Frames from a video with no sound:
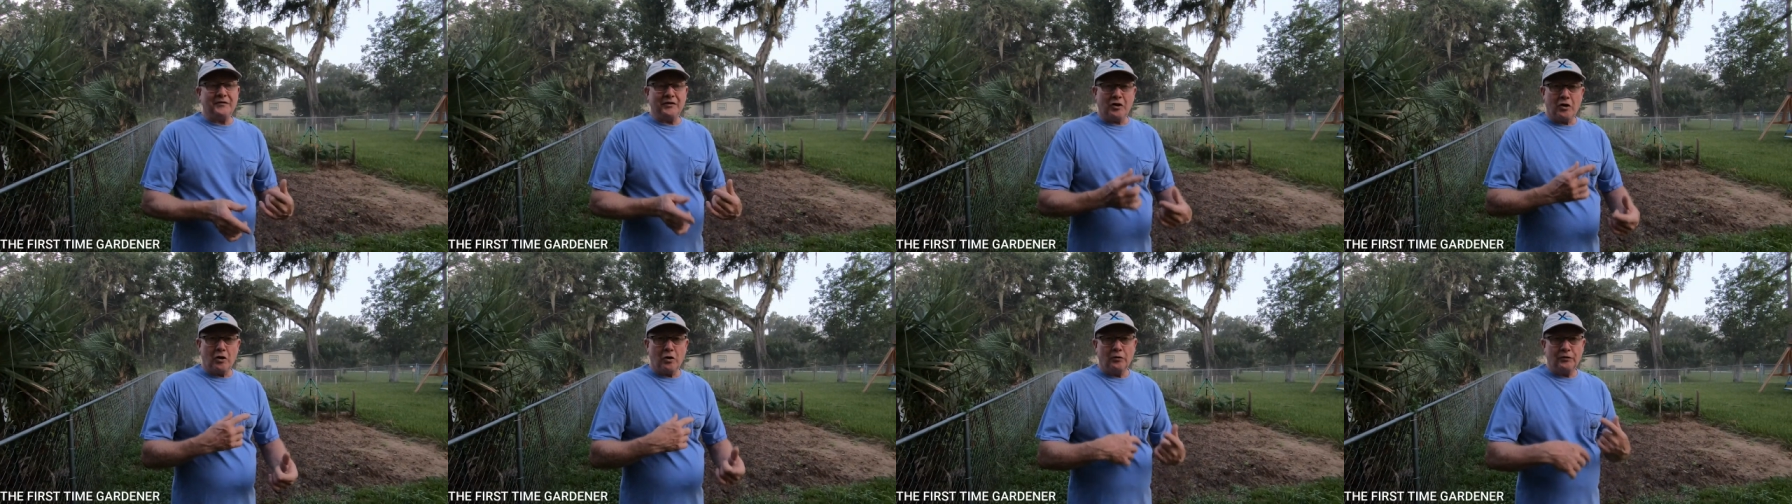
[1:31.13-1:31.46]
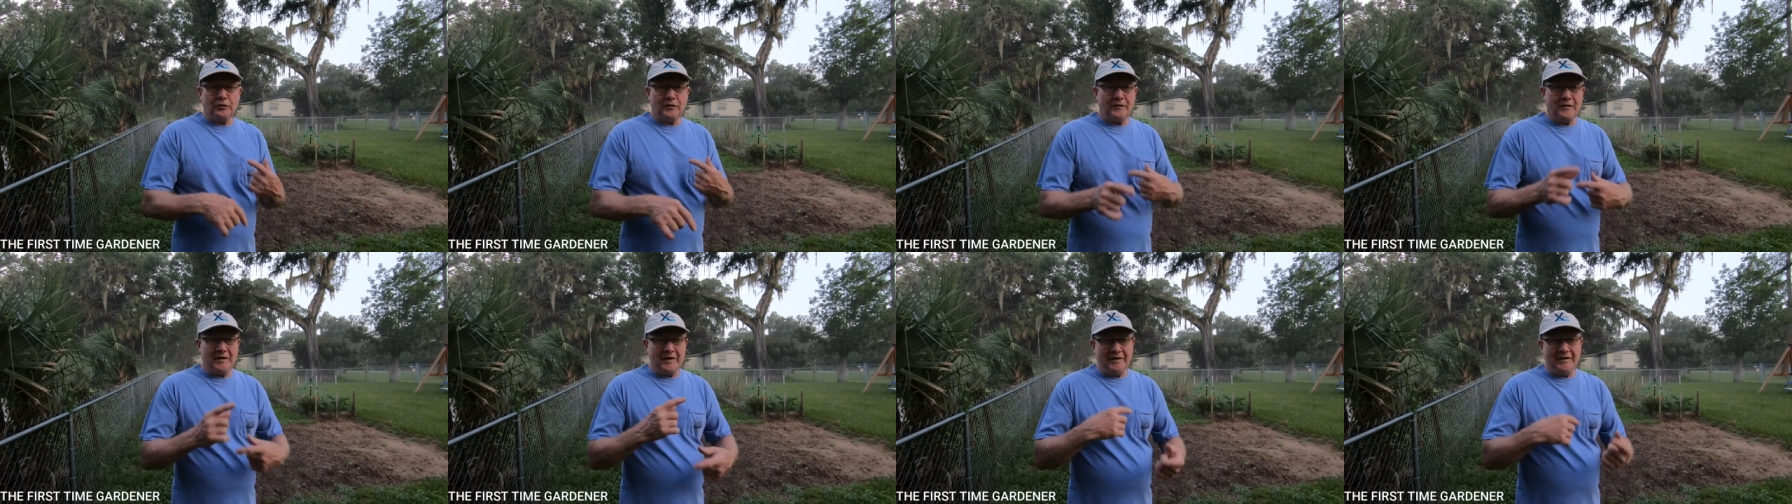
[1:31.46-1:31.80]
to
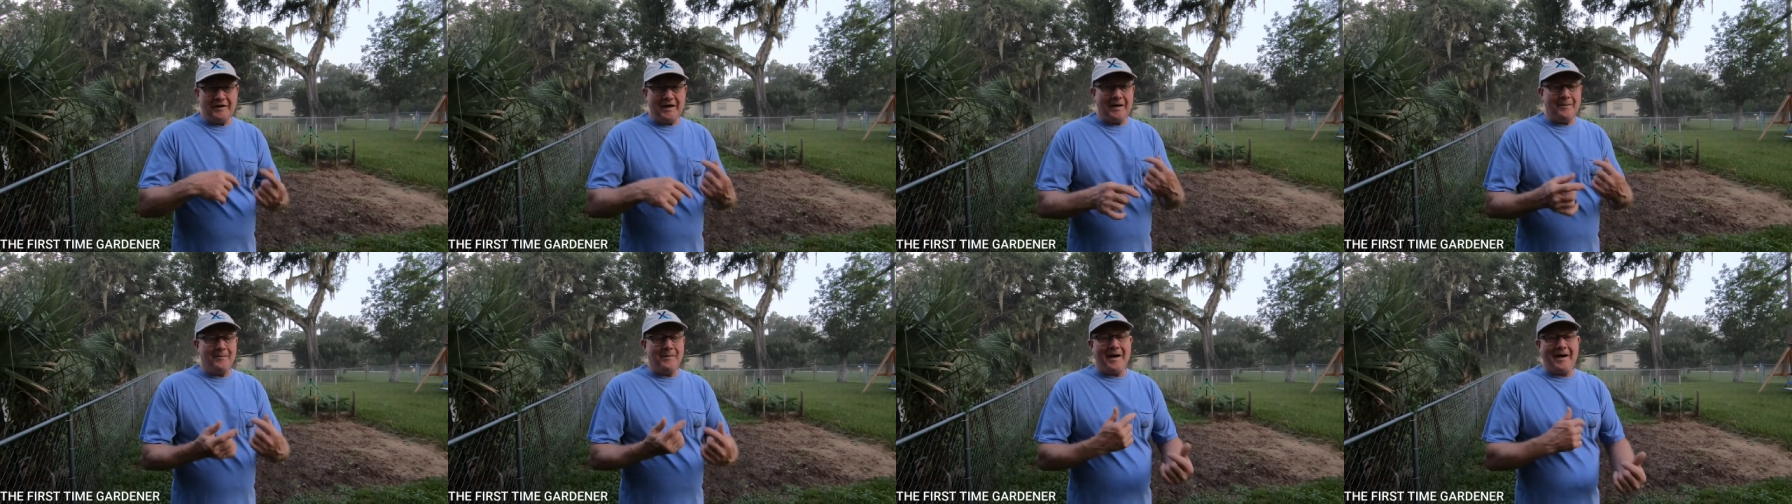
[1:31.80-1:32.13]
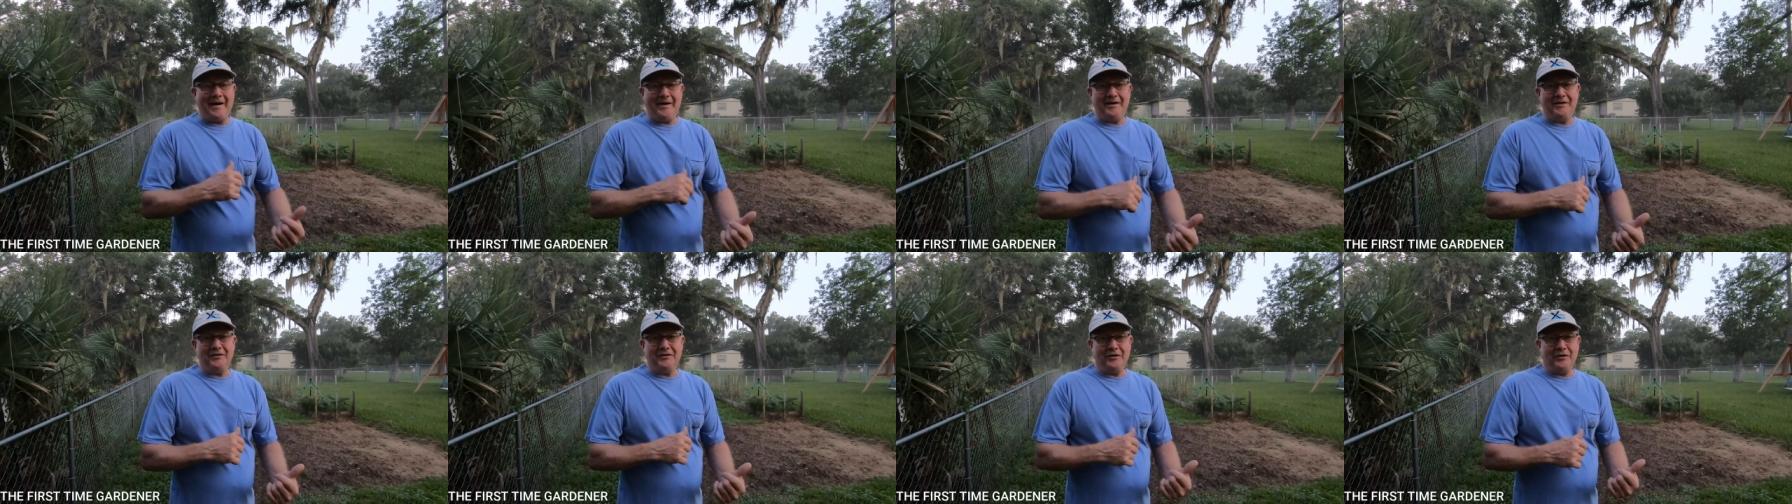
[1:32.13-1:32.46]
cultivate that
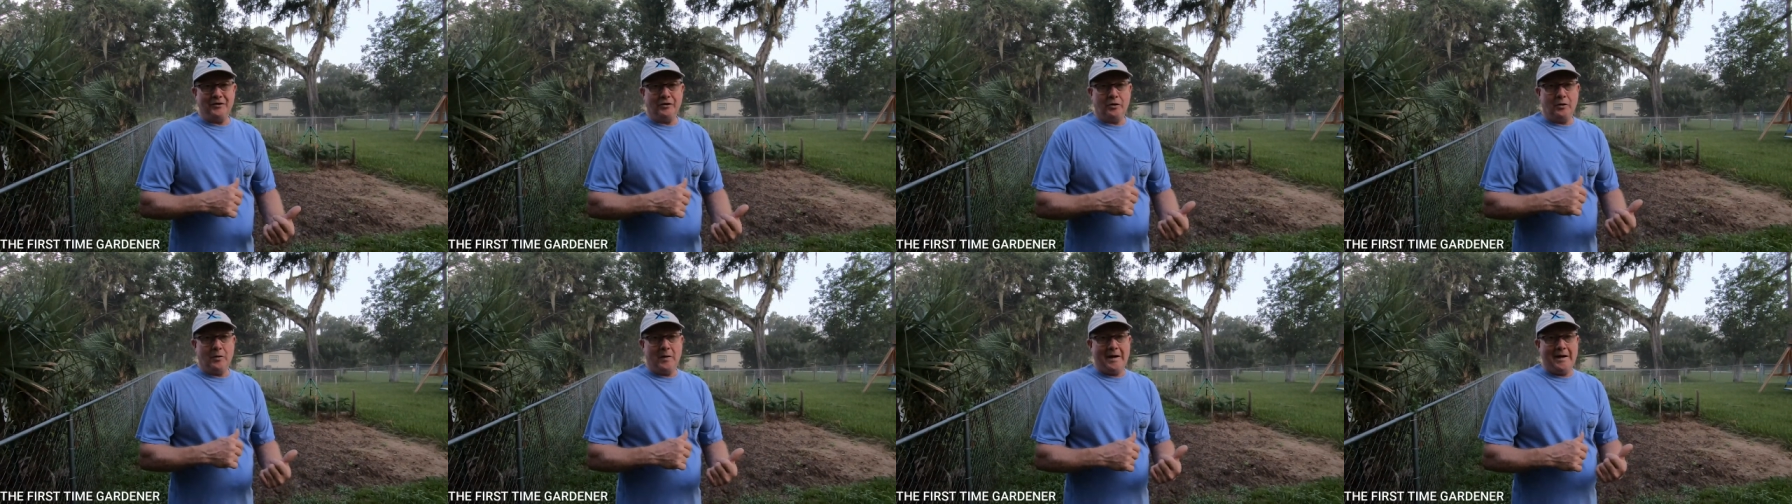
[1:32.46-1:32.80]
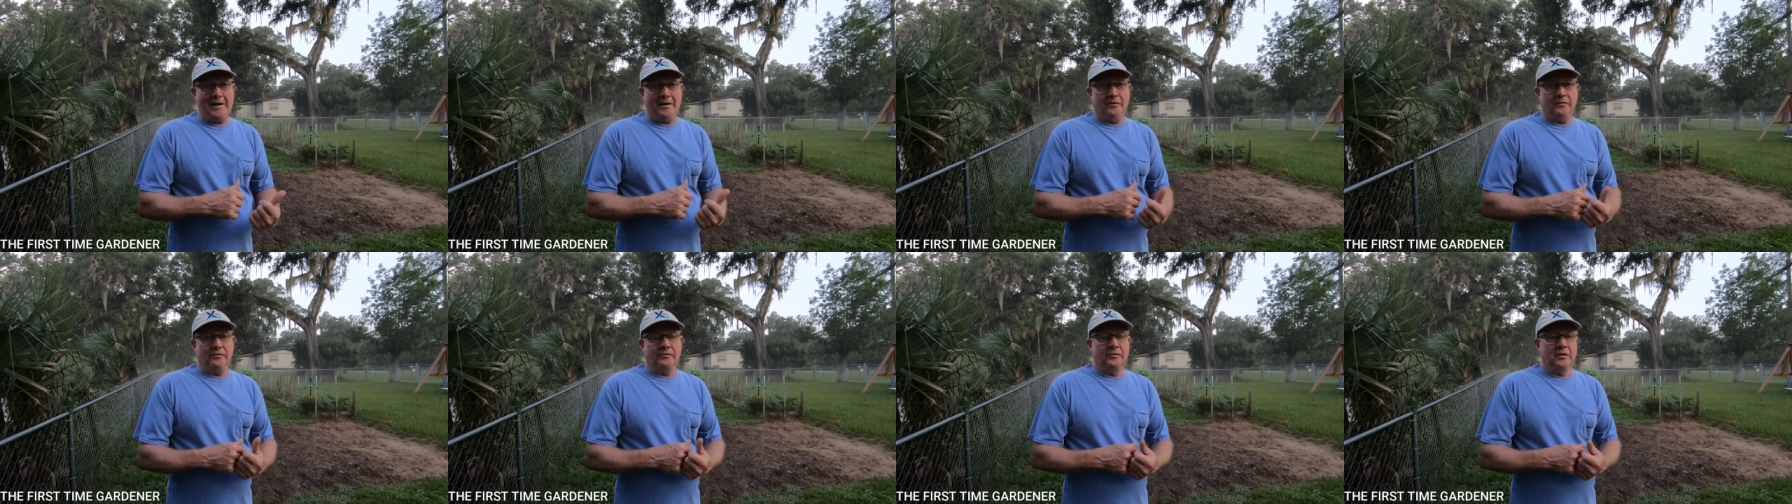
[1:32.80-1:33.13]
back into the
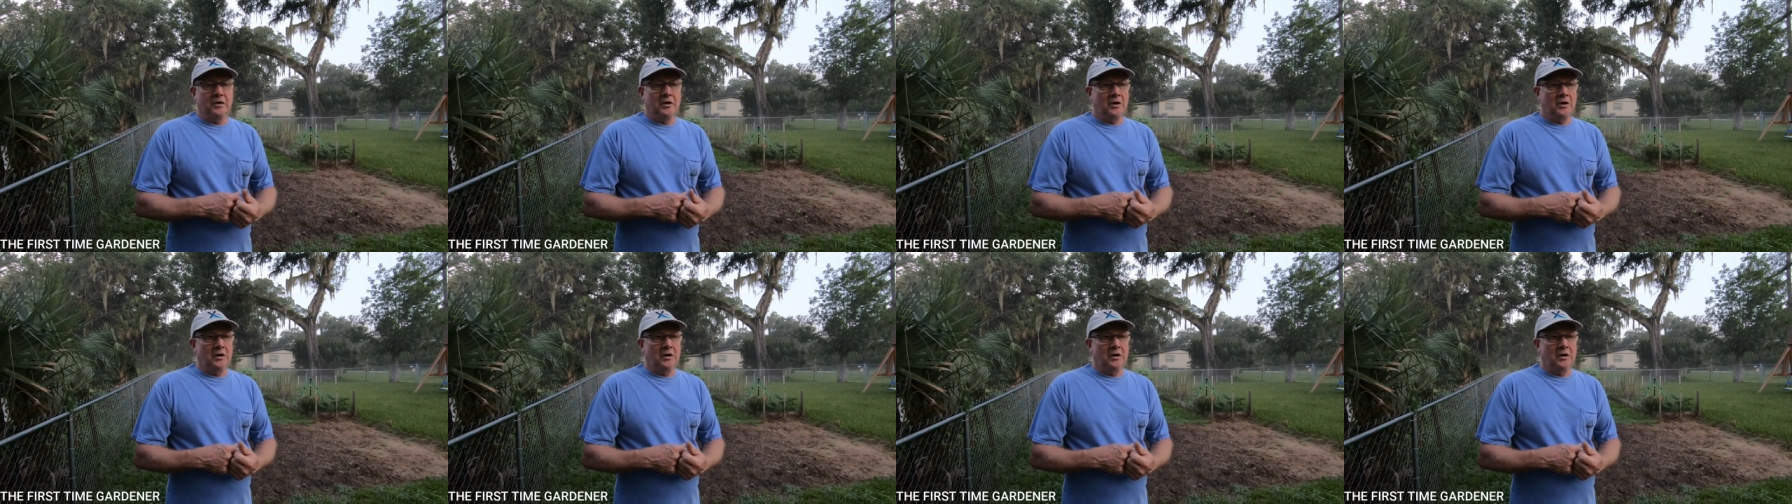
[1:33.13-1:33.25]
ground.